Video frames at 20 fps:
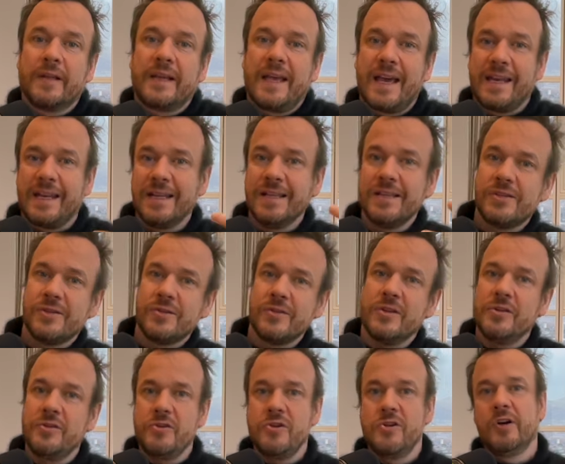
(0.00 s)
get into
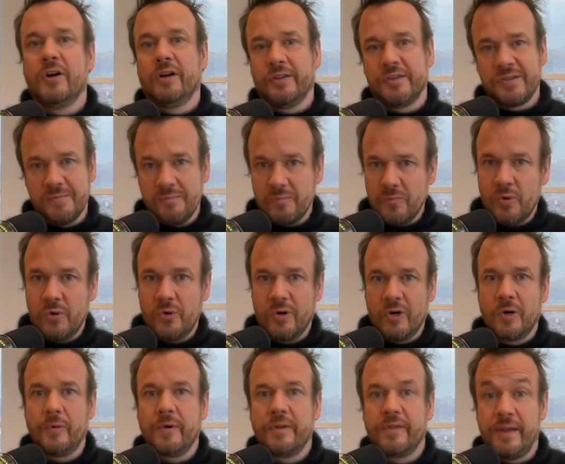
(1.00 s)
the nuance
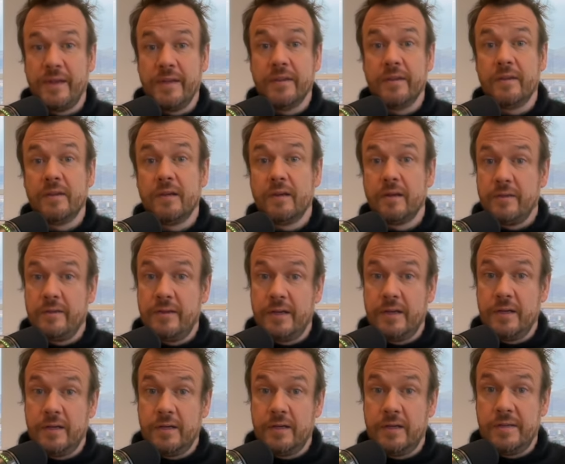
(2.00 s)
more within
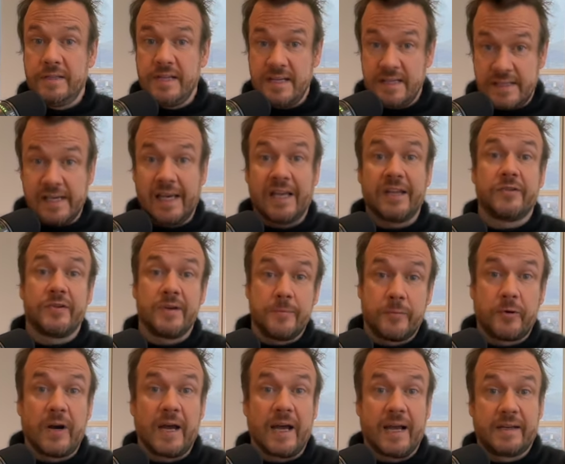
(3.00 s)
the decentering
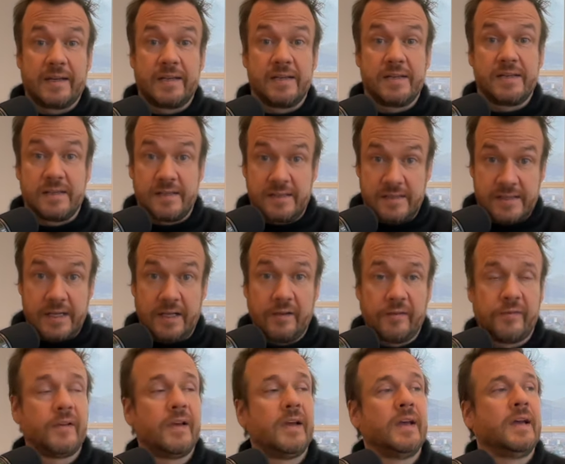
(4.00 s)
practice
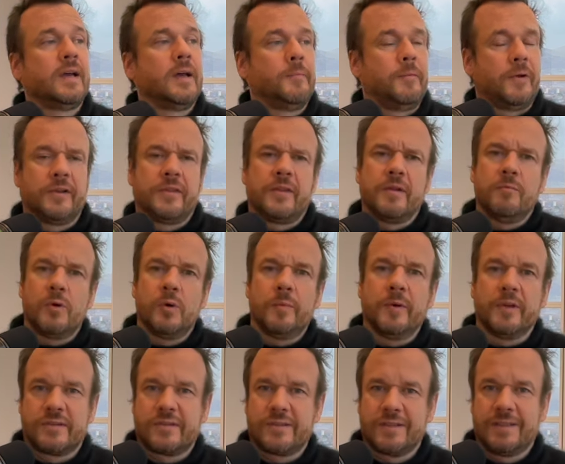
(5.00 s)
itself. But at the
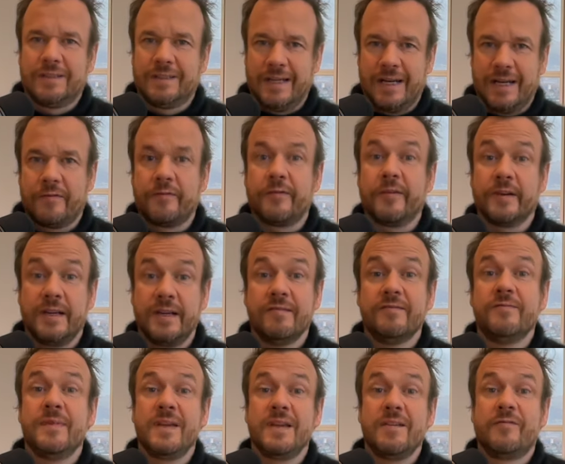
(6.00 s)
moment,
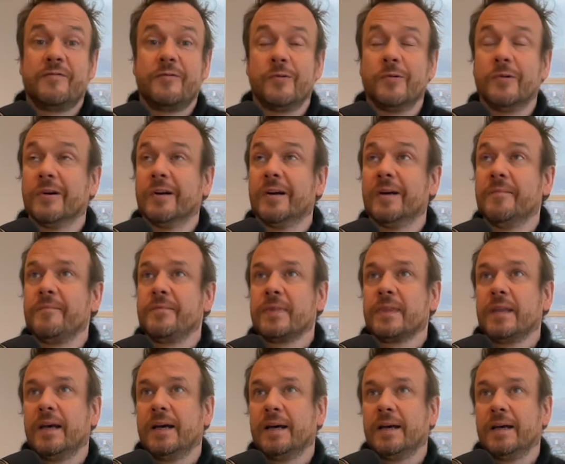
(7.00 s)
forgive me for
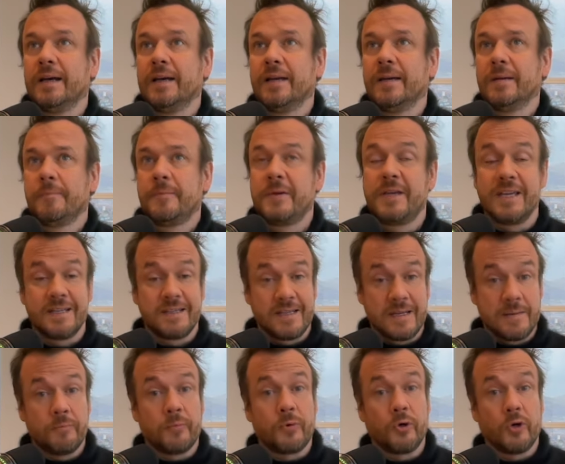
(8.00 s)

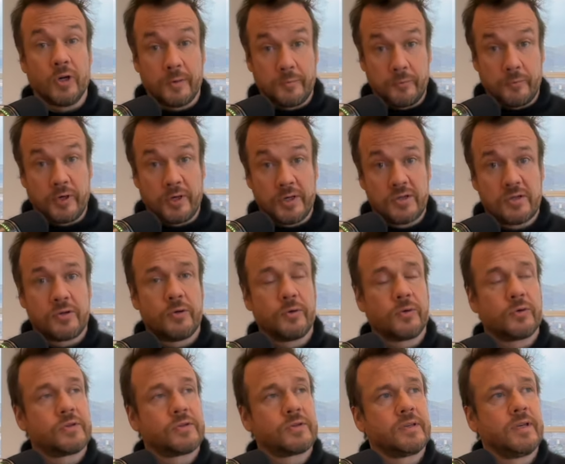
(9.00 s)
painting broad
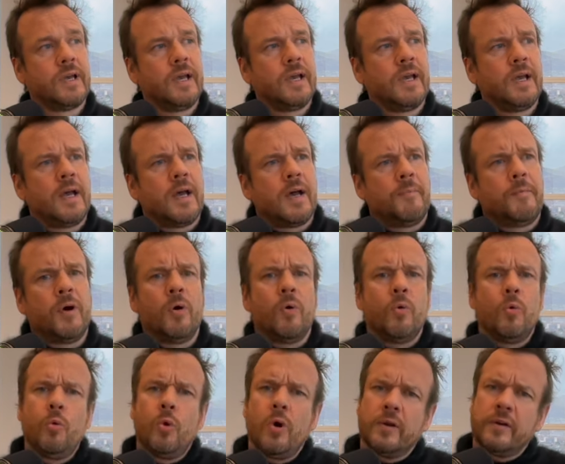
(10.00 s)
brushstrokes.
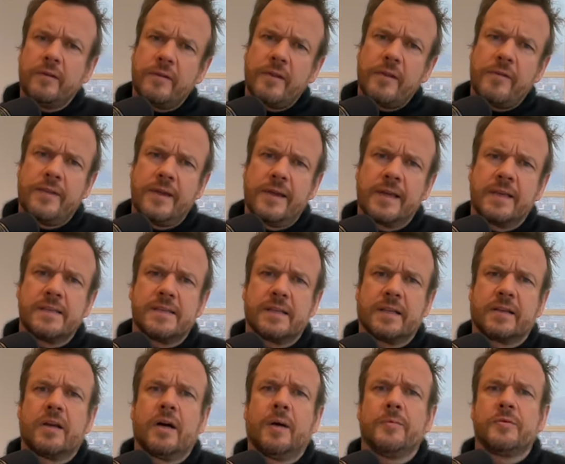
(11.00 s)
But one of the things
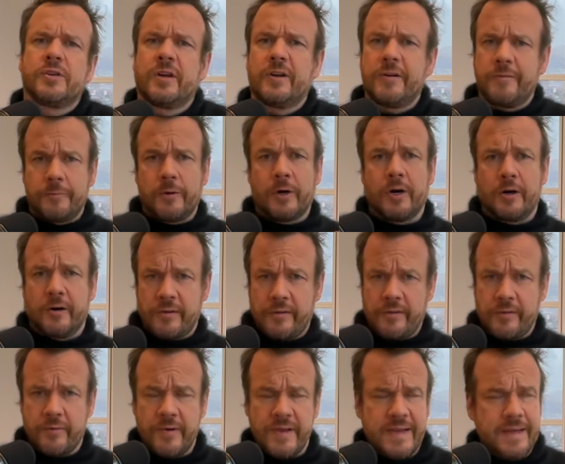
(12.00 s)
that comes out of part
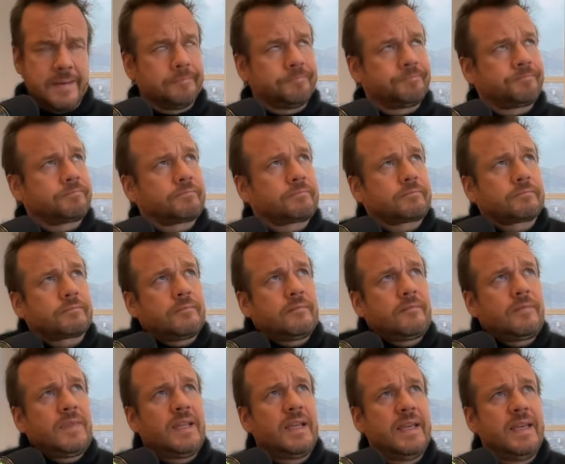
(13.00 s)
three
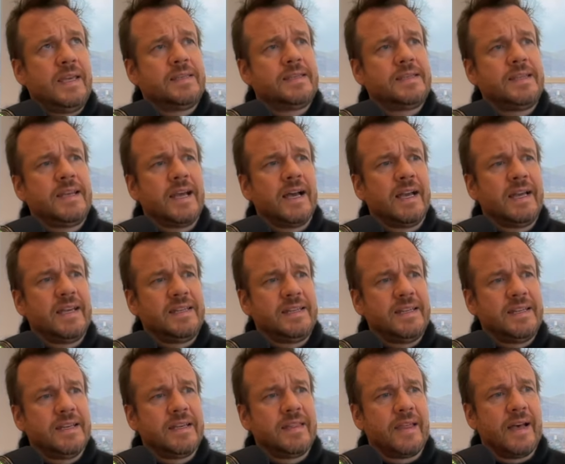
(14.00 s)
is the
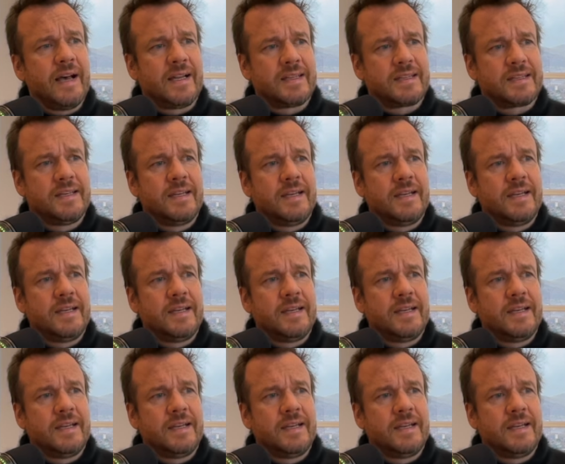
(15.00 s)
idea that